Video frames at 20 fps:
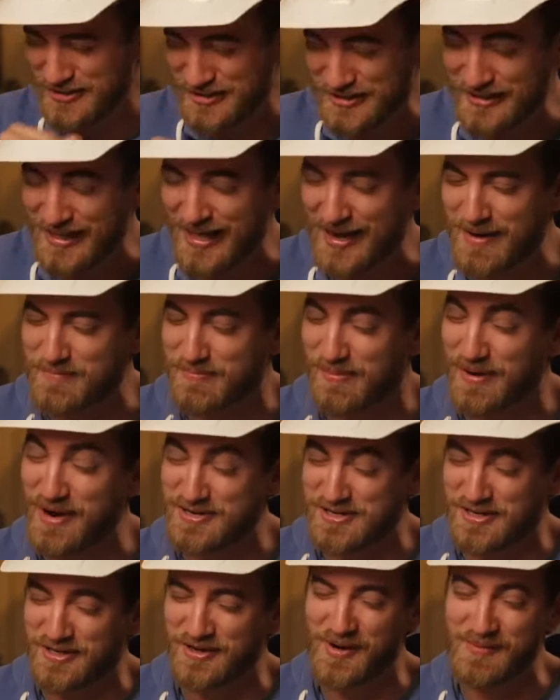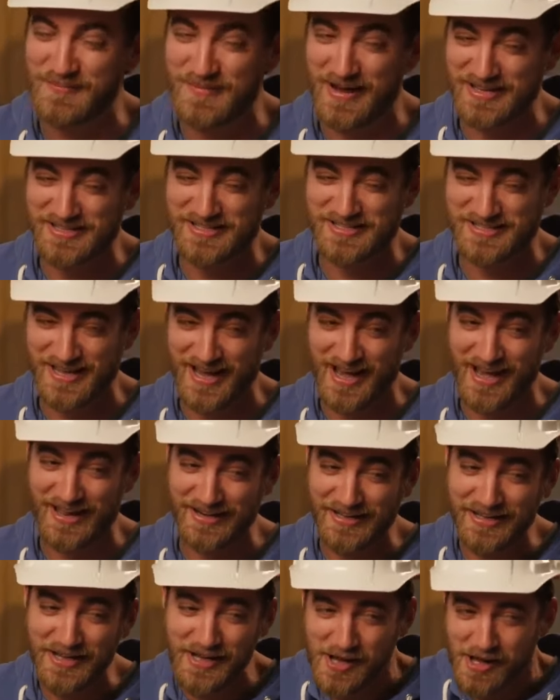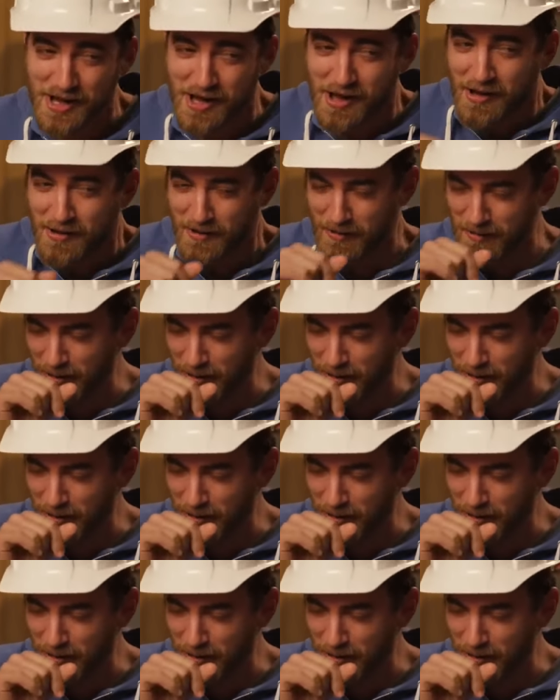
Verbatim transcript: There's a lot of pressure on my side. Oh, really?